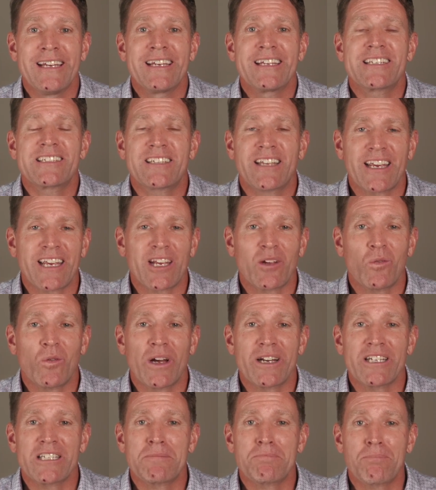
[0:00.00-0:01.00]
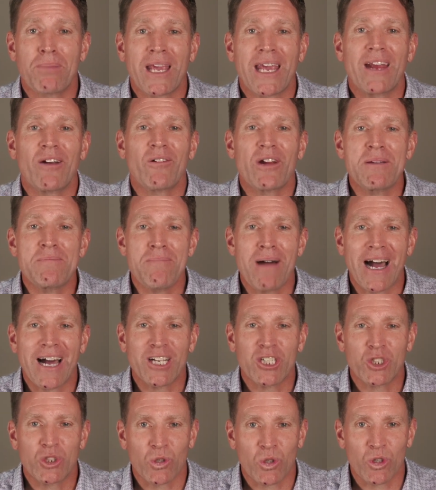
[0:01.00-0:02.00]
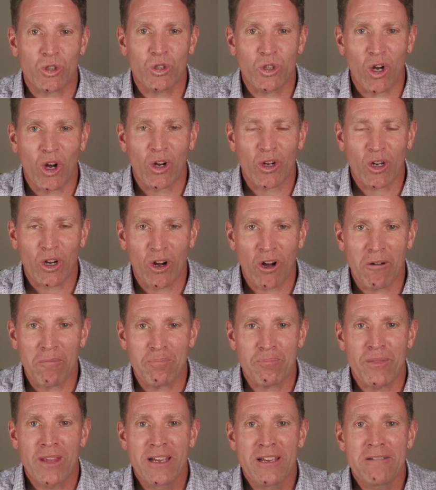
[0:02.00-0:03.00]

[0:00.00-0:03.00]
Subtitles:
Second one is PerryMarshall.com.